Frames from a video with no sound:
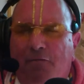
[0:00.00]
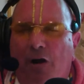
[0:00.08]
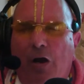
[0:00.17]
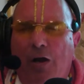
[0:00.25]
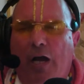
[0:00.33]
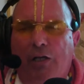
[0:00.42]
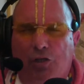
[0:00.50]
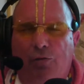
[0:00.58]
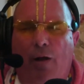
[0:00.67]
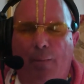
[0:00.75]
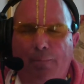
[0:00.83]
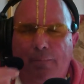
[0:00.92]

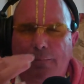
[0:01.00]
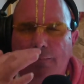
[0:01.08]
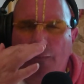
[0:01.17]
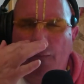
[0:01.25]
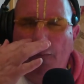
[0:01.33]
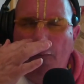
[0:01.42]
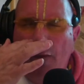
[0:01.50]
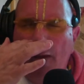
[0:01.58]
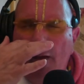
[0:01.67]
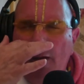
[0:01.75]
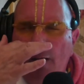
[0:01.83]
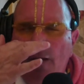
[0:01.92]
Varnashram
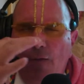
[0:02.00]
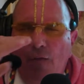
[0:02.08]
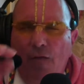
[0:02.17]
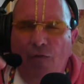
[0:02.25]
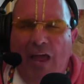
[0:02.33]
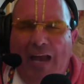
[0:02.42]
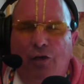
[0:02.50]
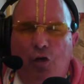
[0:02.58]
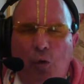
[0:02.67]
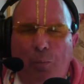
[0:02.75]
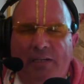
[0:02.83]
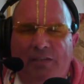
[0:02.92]
that
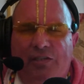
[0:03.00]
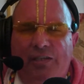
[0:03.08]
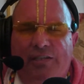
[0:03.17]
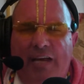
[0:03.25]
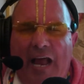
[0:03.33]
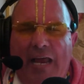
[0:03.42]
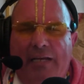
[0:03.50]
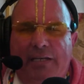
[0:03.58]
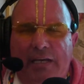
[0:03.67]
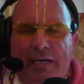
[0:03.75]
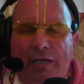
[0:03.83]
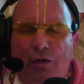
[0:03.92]
human
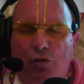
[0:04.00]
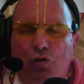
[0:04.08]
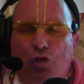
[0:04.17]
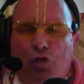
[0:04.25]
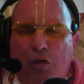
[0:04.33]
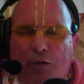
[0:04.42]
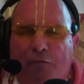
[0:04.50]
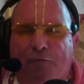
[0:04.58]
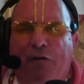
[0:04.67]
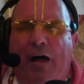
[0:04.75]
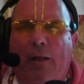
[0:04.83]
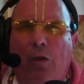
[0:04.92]
society should
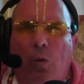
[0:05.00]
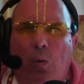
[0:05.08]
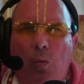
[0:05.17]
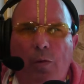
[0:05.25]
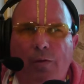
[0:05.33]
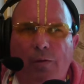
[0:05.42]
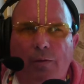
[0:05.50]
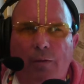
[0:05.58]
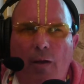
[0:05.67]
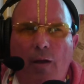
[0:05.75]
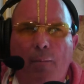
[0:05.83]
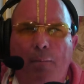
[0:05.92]
follow
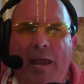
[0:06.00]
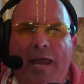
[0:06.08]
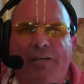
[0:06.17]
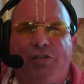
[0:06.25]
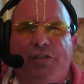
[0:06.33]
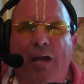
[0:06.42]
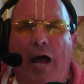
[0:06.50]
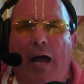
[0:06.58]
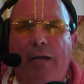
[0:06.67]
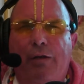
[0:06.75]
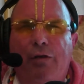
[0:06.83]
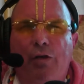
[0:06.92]
based
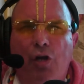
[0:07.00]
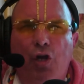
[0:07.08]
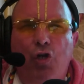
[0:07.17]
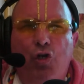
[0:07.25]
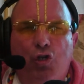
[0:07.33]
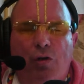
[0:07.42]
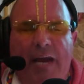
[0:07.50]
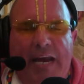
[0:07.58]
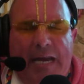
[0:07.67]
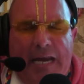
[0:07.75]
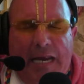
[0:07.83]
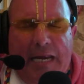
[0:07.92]
on
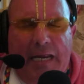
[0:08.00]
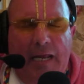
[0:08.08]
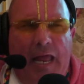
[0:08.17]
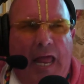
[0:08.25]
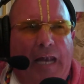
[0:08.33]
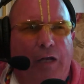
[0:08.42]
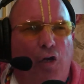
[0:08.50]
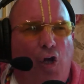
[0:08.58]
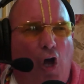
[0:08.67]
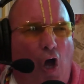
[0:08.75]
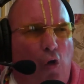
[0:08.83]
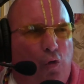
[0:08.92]
training and
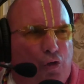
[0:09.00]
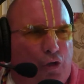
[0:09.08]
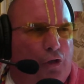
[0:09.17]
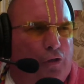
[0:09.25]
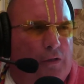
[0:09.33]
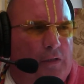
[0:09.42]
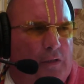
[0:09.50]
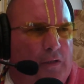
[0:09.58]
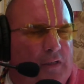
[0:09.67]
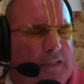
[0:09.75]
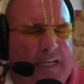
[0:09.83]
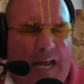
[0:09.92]
culture,
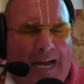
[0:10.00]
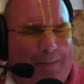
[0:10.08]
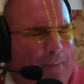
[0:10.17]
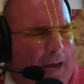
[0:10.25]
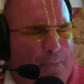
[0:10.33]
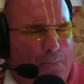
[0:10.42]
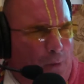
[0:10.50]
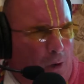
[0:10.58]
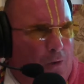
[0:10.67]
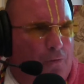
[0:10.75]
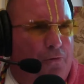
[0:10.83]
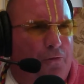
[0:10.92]
not by
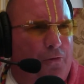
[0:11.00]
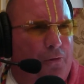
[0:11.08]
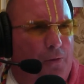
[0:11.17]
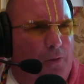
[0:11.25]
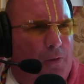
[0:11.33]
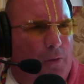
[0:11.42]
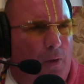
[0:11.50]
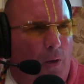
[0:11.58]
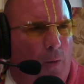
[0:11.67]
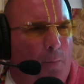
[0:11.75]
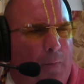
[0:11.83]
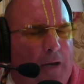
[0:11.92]
birth,
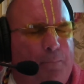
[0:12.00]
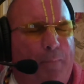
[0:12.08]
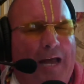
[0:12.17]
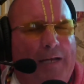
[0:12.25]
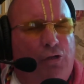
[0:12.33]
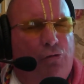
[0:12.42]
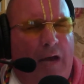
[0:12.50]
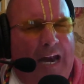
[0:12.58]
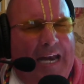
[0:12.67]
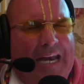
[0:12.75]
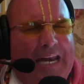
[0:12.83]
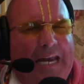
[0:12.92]
but by
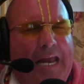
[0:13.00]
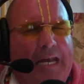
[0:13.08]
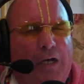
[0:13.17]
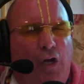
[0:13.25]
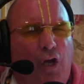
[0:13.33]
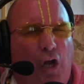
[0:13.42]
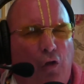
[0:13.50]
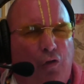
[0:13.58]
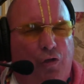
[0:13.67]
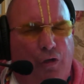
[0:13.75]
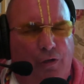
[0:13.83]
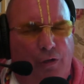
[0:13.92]
training and
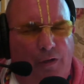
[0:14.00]
culture.